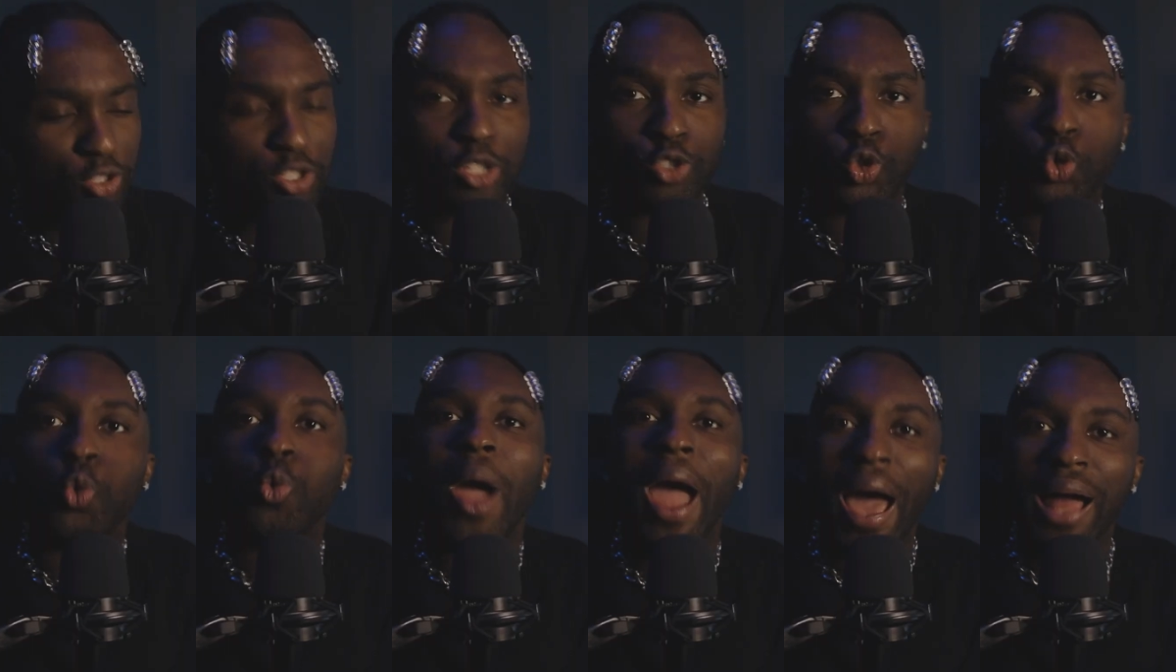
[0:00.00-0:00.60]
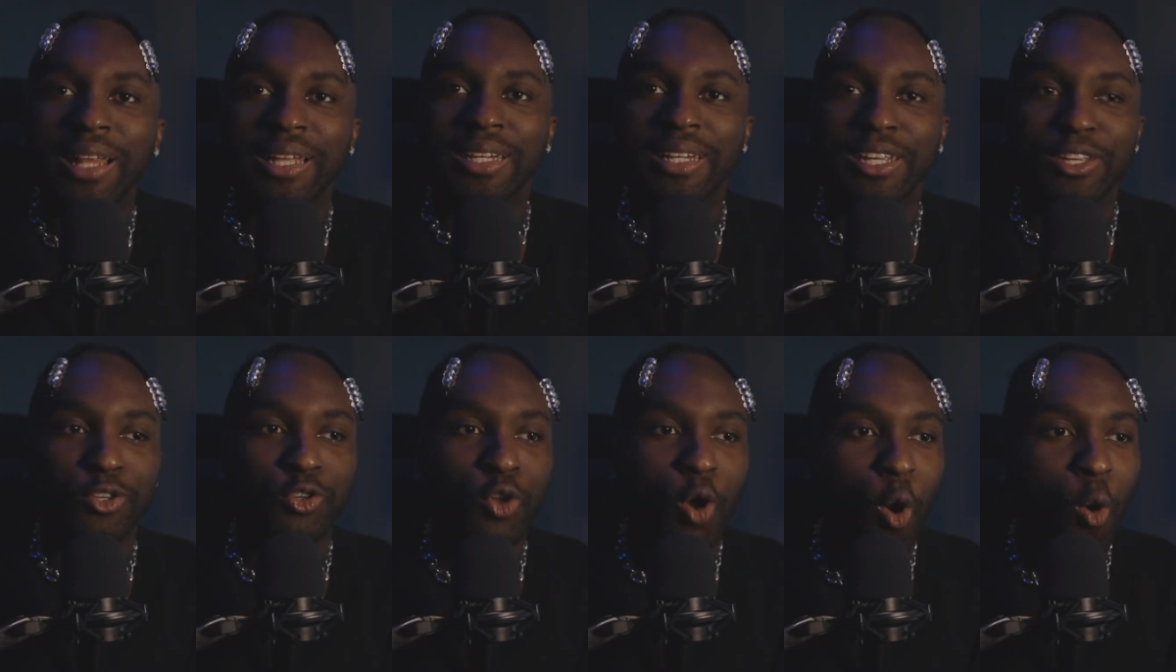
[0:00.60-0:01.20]
there's a duality,
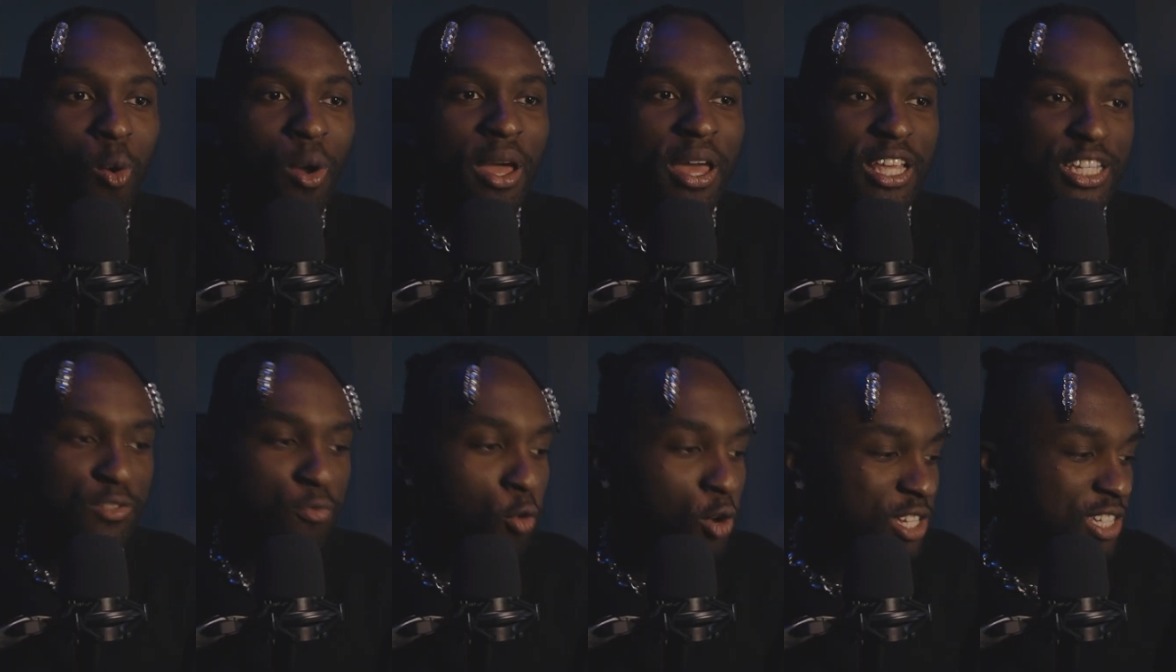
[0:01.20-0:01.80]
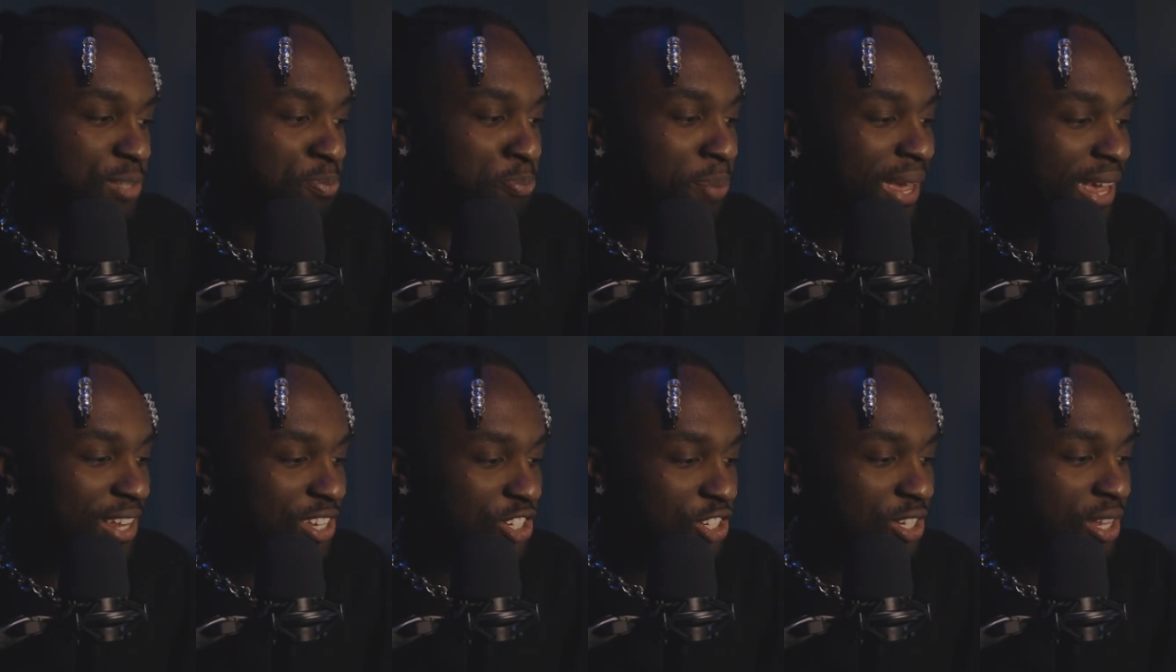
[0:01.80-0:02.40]
you know? His voice is
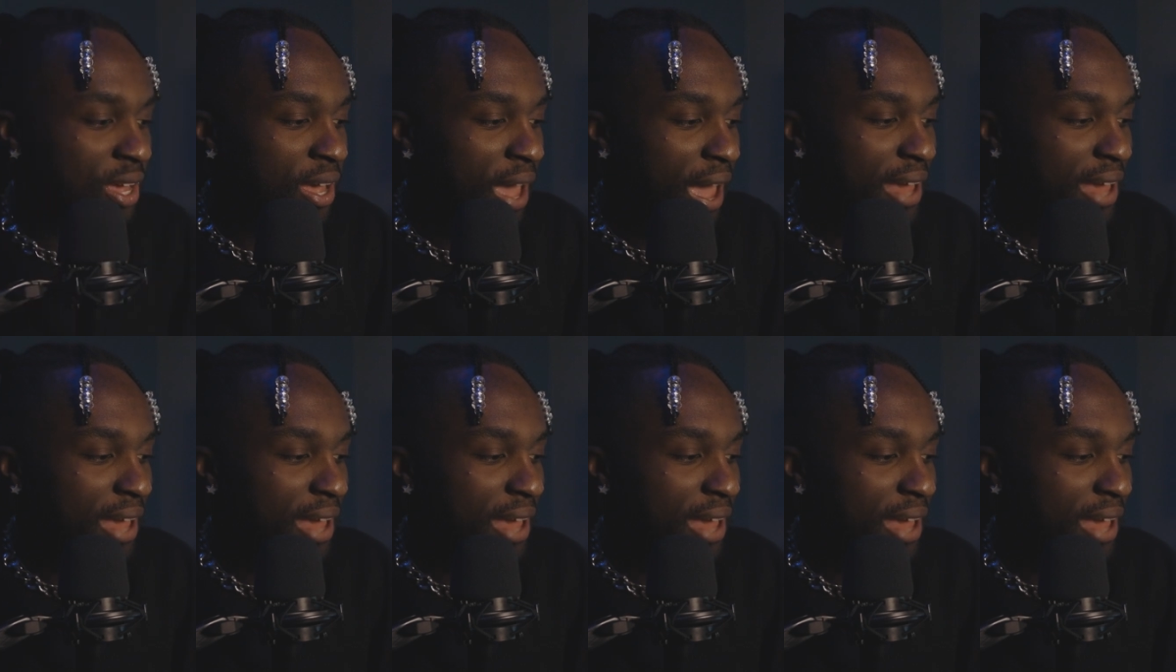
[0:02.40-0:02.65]
pitched,